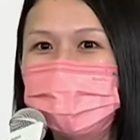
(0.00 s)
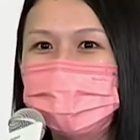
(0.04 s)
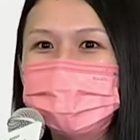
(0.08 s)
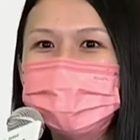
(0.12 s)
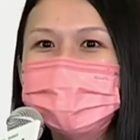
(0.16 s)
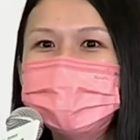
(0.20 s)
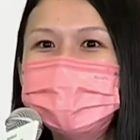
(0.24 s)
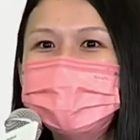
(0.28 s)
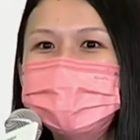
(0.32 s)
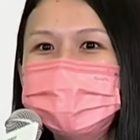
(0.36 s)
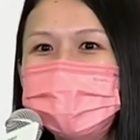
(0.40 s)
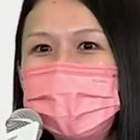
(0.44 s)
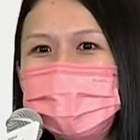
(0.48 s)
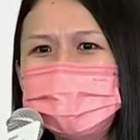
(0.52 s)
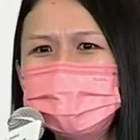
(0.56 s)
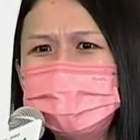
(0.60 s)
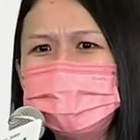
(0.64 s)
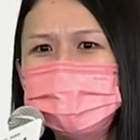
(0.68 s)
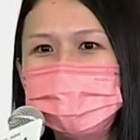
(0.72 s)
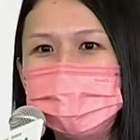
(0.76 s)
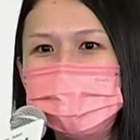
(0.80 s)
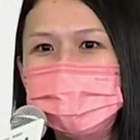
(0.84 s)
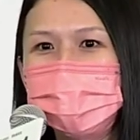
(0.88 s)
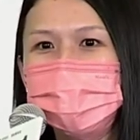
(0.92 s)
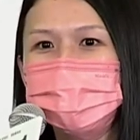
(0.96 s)
for the
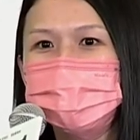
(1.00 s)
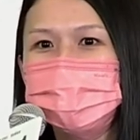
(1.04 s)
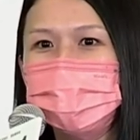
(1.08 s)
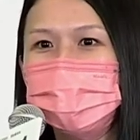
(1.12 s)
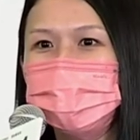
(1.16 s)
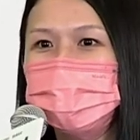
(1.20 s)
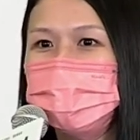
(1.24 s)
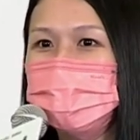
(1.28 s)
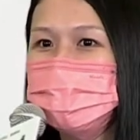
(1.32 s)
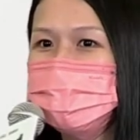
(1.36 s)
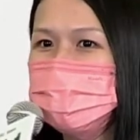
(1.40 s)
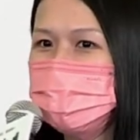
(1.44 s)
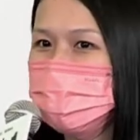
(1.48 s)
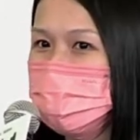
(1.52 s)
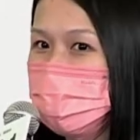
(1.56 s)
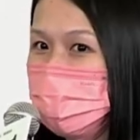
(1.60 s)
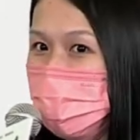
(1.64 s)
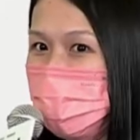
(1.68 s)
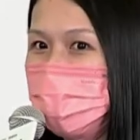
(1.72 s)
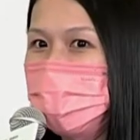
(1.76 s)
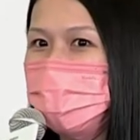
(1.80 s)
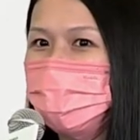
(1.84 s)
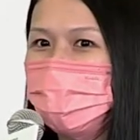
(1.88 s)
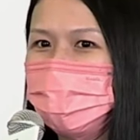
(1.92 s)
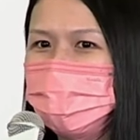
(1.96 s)
new teachers,
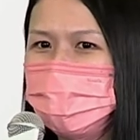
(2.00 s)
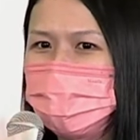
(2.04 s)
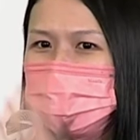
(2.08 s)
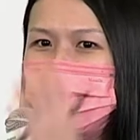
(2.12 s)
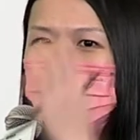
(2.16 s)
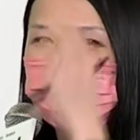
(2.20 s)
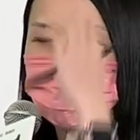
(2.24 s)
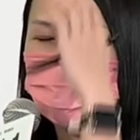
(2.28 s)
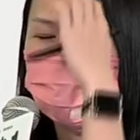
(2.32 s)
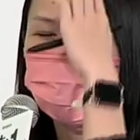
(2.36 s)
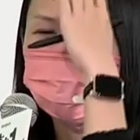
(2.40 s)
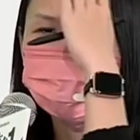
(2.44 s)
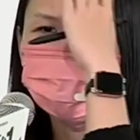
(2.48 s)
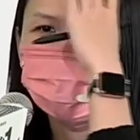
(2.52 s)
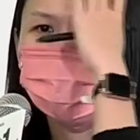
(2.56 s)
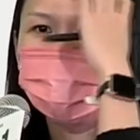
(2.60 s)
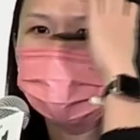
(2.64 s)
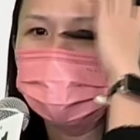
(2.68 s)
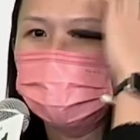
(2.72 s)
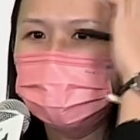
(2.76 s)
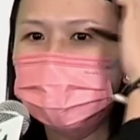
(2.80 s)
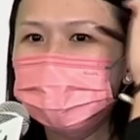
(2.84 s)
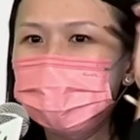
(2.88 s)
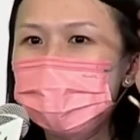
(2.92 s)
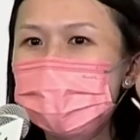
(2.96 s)
for the um,
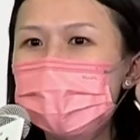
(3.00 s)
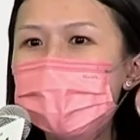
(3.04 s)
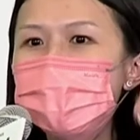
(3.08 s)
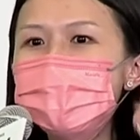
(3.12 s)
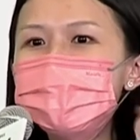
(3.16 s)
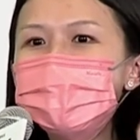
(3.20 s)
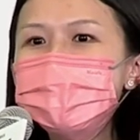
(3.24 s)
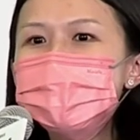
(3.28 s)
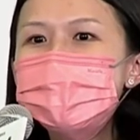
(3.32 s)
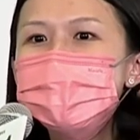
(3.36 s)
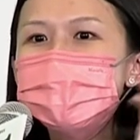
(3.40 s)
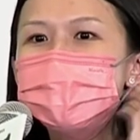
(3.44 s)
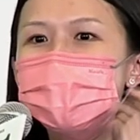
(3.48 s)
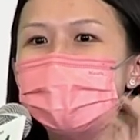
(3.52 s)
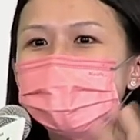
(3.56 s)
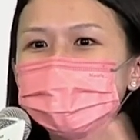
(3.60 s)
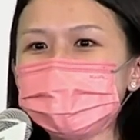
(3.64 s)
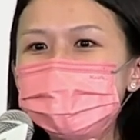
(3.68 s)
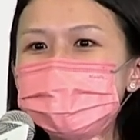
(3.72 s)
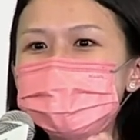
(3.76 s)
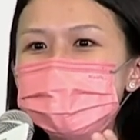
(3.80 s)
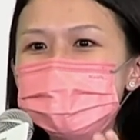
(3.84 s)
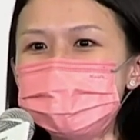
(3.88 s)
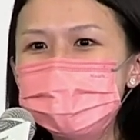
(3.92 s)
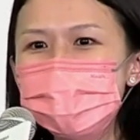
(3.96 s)
students who don't have
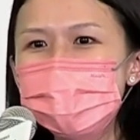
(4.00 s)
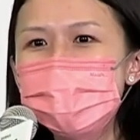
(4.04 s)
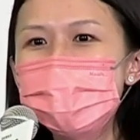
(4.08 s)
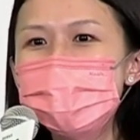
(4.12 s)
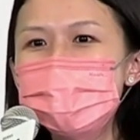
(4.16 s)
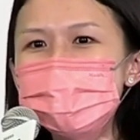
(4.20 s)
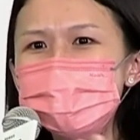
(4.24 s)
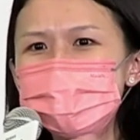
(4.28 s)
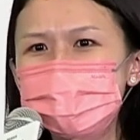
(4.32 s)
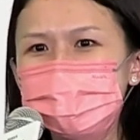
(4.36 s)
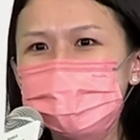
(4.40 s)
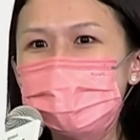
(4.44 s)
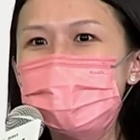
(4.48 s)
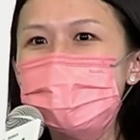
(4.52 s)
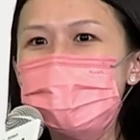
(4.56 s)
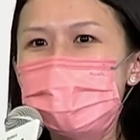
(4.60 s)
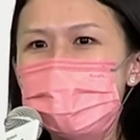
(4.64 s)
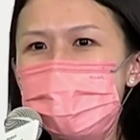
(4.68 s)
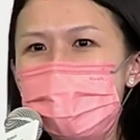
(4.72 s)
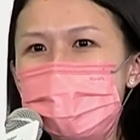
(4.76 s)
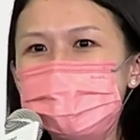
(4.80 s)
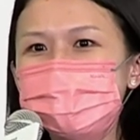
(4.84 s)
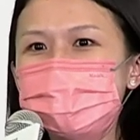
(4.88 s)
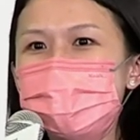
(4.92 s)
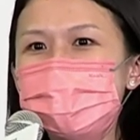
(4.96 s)
so much experience?
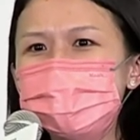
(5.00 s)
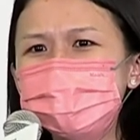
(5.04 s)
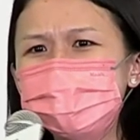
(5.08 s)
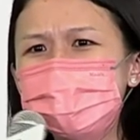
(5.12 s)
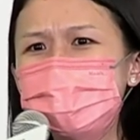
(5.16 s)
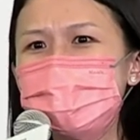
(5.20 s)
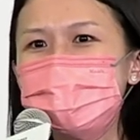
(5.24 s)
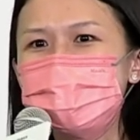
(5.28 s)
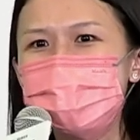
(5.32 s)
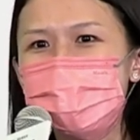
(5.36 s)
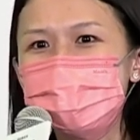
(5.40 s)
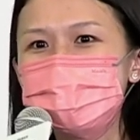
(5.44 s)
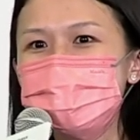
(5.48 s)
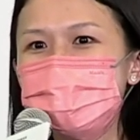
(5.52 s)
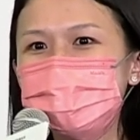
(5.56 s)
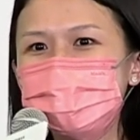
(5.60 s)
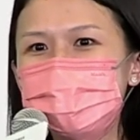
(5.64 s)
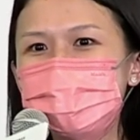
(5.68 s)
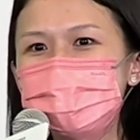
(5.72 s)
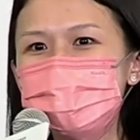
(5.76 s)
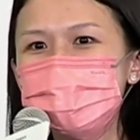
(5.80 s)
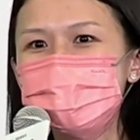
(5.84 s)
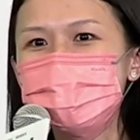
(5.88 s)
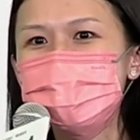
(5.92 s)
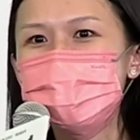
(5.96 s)
Uh, so for
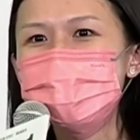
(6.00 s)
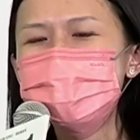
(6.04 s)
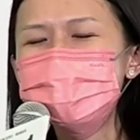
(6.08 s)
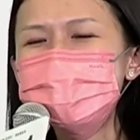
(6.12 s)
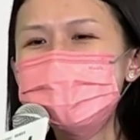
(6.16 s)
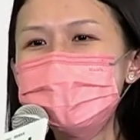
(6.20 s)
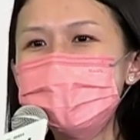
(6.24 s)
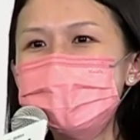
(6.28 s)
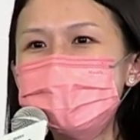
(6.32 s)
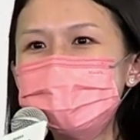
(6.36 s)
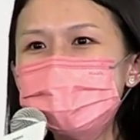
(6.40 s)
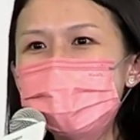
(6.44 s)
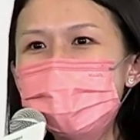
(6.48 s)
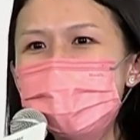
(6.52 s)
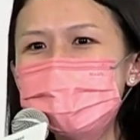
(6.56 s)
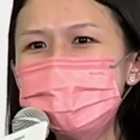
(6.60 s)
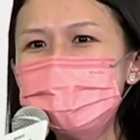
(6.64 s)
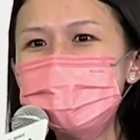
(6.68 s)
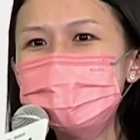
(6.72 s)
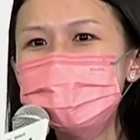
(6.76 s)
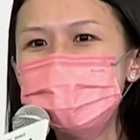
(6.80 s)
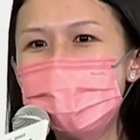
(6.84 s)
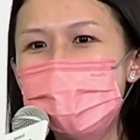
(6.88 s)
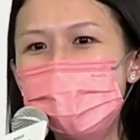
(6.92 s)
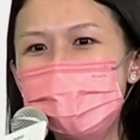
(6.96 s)
different roles,
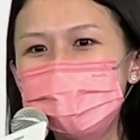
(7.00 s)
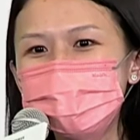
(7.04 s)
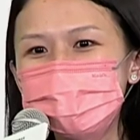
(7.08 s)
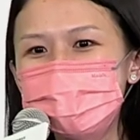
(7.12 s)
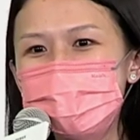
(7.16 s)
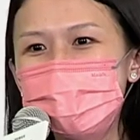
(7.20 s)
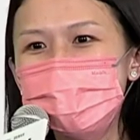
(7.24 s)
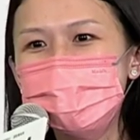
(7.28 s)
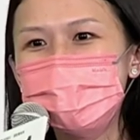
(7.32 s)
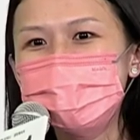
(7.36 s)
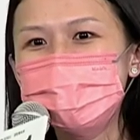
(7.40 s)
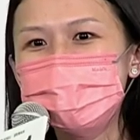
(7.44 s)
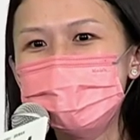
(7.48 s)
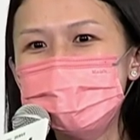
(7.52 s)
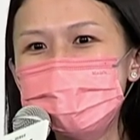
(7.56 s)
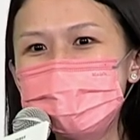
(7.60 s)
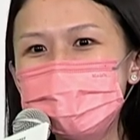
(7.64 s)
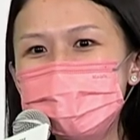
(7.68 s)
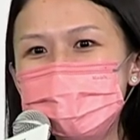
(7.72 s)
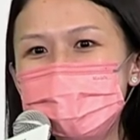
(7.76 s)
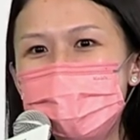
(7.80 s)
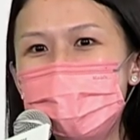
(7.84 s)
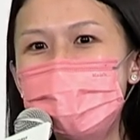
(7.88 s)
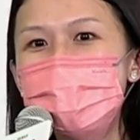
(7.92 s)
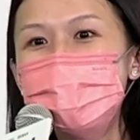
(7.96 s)
different groups of
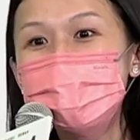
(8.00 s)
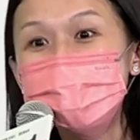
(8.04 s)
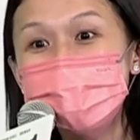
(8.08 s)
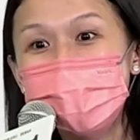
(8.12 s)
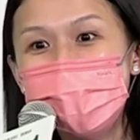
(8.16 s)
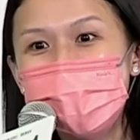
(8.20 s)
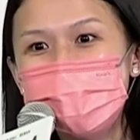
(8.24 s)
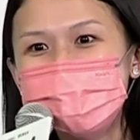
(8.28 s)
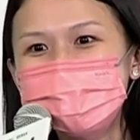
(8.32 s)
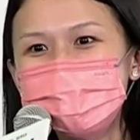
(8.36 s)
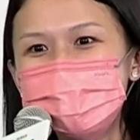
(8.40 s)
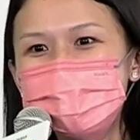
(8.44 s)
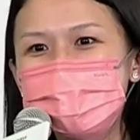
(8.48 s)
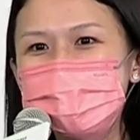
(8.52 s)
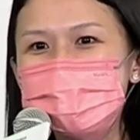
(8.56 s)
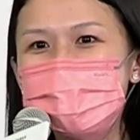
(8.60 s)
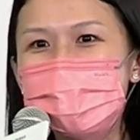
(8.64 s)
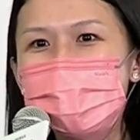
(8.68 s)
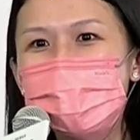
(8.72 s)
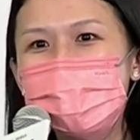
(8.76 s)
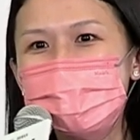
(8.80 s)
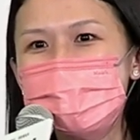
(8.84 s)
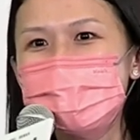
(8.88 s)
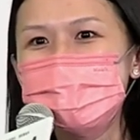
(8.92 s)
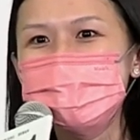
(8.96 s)
people, how can we
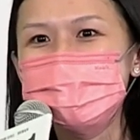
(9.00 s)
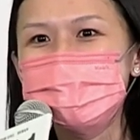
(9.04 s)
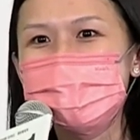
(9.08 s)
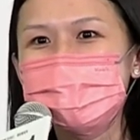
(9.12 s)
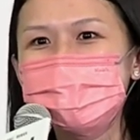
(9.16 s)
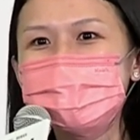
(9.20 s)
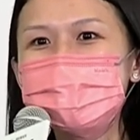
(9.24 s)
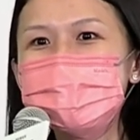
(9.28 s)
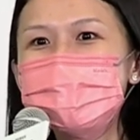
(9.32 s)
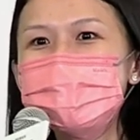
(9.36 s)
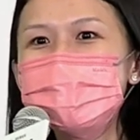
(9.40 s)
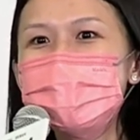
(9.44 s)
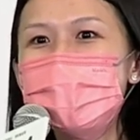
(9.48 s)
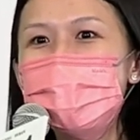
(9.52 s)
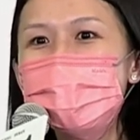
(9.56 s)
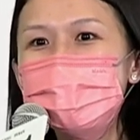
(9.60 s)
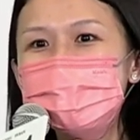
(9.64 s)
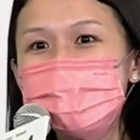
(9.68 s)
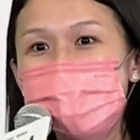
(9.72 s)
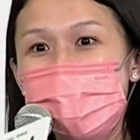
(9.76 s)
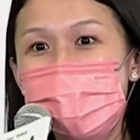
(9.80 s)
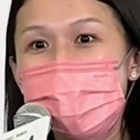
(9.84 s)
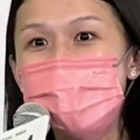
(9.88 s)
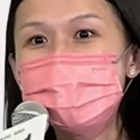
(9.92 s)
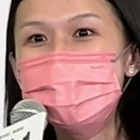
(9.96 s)
create
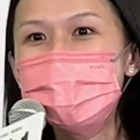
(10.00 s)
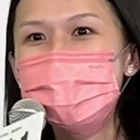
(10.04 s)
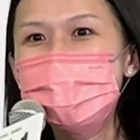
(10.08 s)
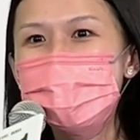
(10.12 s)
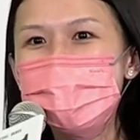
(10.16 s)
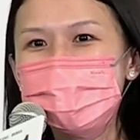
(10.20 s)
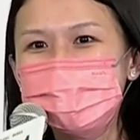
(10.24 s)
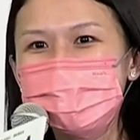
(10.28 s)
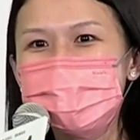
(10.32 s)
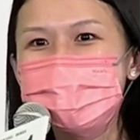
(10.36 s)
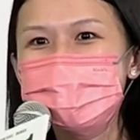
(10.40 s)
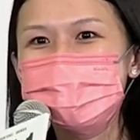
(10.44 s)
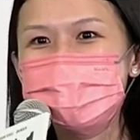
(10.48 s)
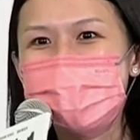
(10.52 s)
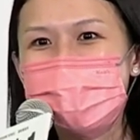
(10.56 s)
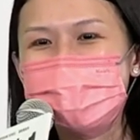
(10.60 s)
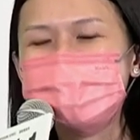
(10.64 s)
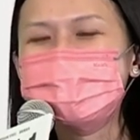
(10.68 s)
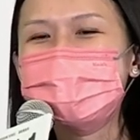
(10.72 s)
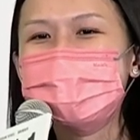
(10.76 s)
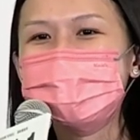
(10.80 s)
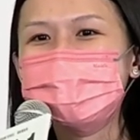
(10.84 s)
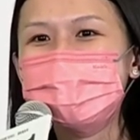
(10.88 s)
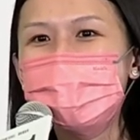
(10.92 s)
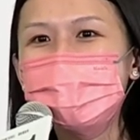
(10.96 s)
spaces or
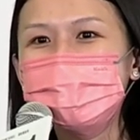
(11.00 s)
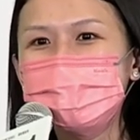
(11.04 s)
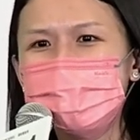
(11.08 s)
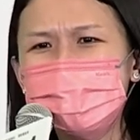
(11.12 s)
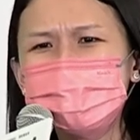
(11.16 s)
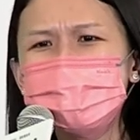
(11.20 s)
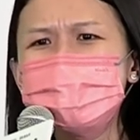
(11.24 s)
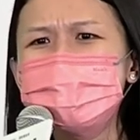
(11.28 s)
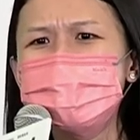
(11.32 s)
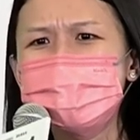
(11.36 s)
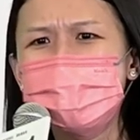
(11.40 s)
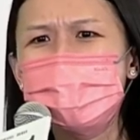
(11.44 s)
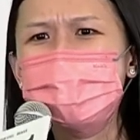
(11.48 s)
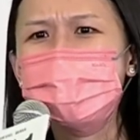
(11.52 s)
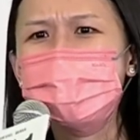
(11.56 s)
opportunities